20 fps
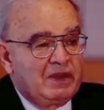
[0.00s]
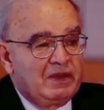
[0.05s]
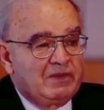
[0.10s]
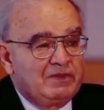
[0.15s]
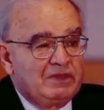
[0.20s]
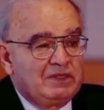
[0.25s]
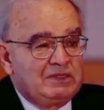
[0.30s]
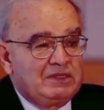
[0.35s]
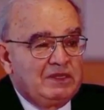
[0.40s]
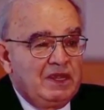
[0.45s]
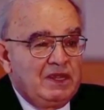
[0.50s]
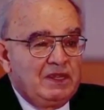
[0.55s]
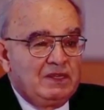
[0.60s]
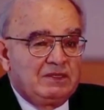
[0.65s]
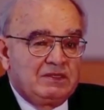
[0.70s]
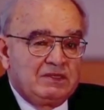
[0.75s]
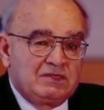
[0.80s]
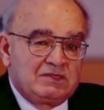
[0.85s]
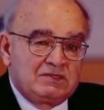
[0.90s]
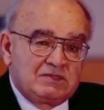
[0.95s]
Now we
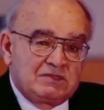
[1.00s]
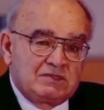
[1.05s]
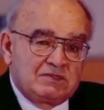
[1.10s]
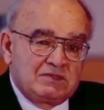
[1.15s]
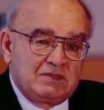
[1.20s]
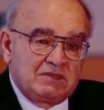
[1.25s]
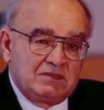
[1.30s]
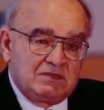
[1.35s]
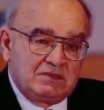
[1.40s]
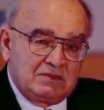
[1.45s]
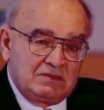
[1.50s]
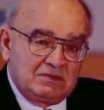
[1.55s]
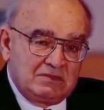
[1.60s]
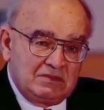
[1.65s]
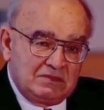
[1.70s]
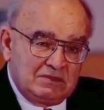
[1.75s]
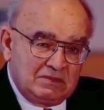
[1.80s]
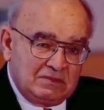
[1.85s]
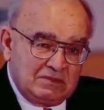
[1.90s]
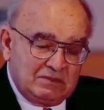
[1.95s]
take this
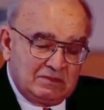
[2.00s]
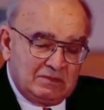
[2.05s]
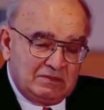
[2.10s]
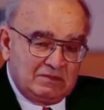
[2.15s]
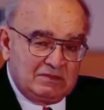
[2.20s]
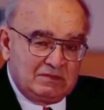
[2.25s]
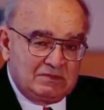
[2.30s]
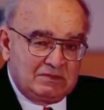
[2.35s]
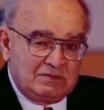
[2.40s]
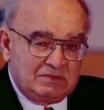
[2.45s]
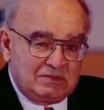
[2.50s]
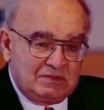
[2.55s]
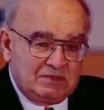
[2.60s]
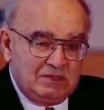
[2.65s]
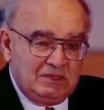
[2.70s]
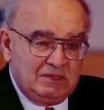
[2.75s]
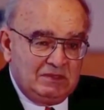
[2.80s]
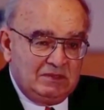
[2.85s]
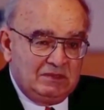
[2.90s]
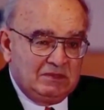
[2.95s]

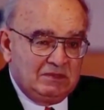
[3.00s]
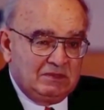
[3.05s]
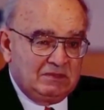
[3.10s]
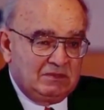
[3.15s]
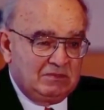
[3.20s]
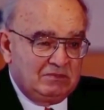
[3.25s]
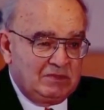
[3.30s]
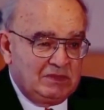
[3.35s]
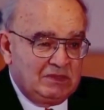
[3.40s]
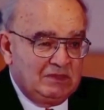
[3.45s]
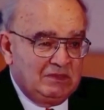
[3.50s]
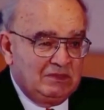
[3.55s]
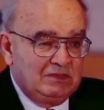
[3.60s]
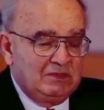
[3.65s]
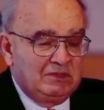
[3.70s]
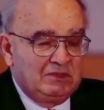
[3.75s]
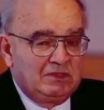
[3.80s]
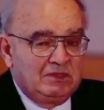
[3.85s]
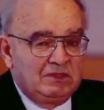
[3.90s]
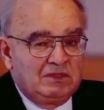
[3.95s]
seed, bean,
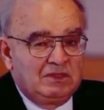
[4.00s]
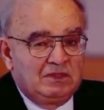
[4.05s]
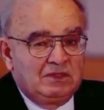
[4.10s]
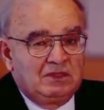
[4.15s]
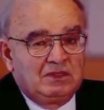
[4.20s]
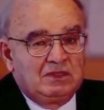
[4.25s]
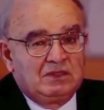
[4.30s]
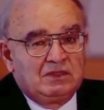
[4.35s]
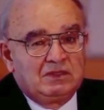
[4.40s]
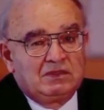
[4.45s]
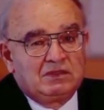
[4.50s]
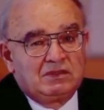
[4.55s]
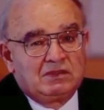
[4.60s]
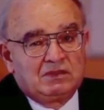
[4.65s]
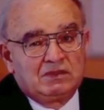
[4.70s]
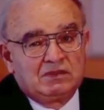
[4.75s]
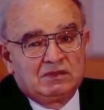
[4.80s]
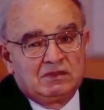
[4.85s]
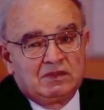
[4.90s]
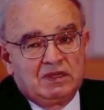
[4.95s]

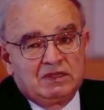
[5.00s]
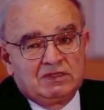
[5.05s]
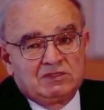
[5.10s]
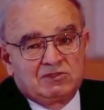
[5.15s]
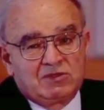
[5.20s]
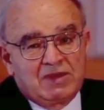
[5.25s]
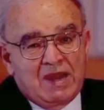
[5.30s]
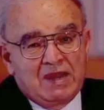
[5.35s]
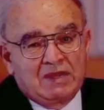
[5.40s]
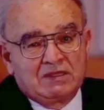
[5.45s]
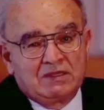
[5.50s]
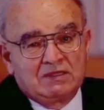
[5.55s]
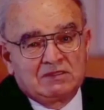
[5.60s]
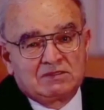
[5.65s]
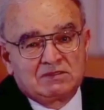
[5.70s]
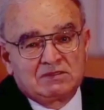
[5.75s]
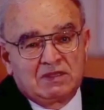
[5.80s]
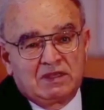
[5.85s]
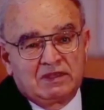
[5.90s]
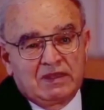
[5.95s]
extract
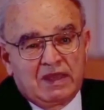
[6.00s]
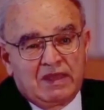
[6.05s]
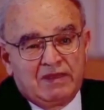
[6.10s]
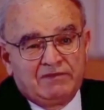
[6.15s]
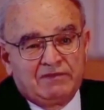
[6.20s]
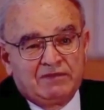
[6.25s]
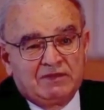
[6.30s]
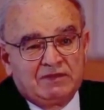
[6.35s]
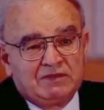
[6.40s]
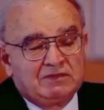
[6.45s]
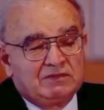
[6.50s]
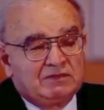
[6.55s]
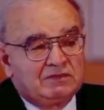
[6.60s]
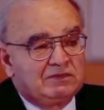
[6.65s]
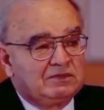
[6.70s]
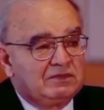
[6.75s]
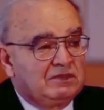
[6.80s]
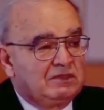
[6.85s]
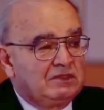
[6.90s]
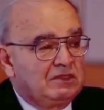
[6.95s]
its caffeine,
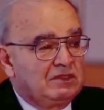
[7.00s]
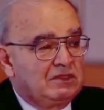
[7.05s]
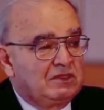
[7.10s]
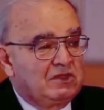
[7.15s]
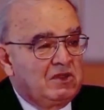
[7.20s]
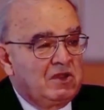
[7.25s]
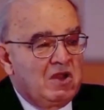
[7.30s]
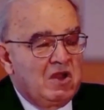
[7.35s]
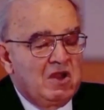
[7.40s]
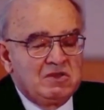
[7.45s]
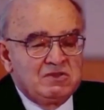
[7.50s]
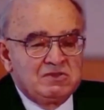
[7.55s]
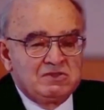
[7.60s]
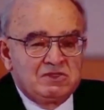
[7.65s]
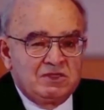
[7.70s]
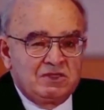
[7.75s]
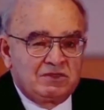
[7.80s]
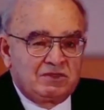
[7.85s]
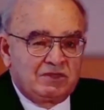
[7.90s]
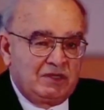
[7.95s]

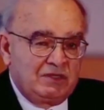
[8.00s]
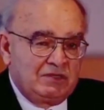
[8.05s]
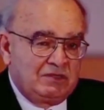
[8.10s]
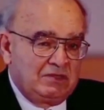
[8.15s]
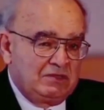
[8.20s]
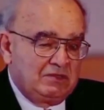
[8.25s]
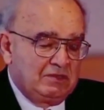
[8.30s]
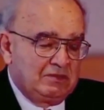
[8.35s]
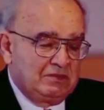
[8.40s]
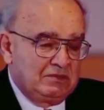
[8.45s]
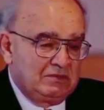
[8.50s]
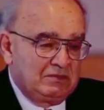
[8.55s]
concentrate it,